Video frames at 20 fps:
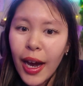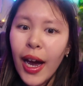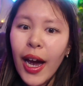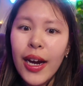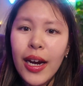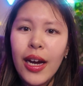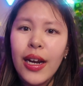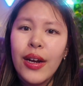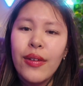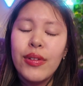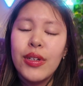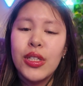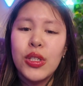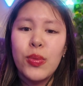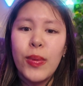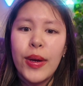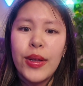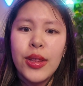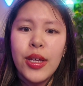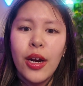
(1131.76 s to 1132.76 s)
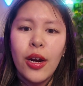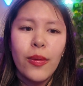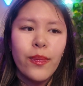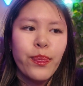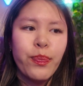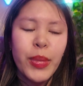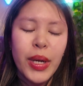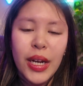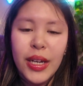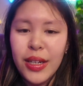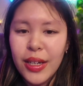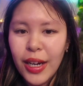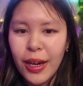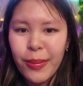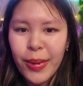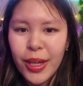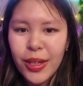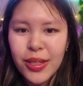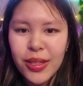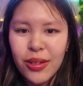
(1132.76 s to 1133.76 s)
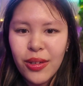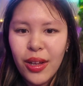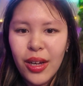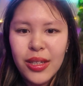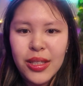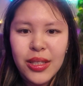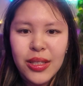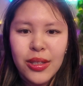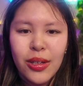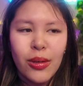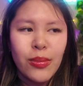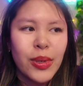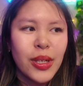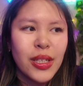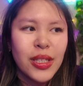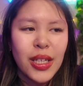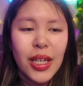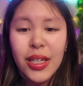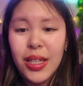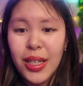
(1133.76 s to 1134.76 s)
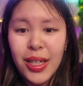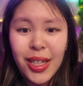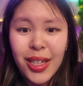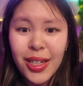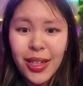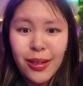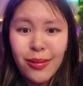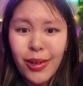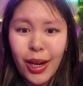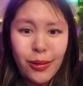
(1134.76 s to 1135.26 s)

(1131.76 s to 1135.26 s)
I got evidence right there. But I didn't have my sunglasses on because I didn't need it.